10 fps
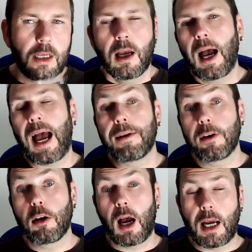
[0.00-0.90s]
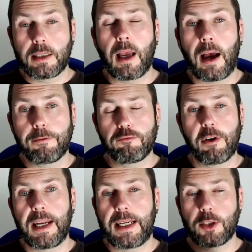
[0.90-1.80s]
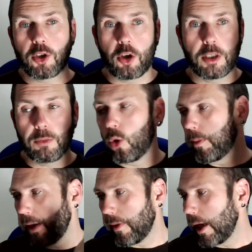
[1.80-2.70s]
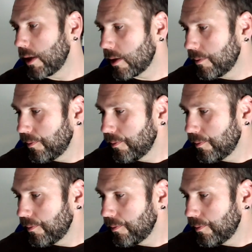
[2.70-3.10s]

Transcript: have really enjoyed warming this.